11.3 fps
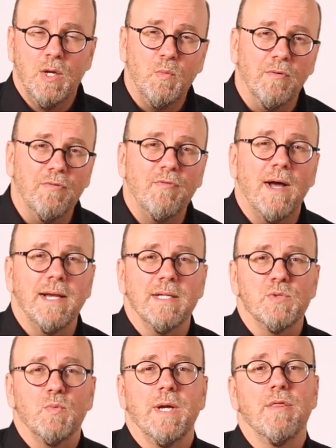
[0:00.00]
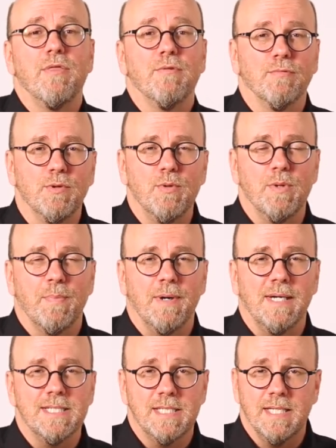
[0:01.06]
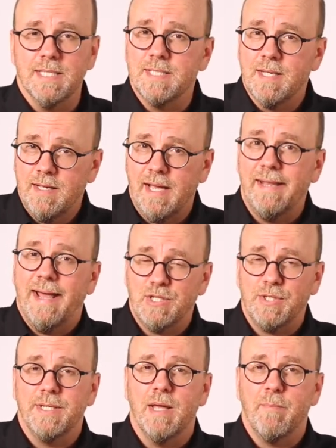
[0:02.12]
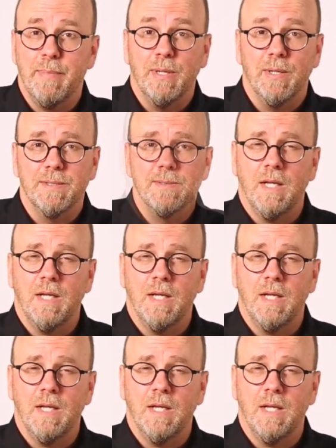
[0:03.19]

will find its way through the process and actually get built.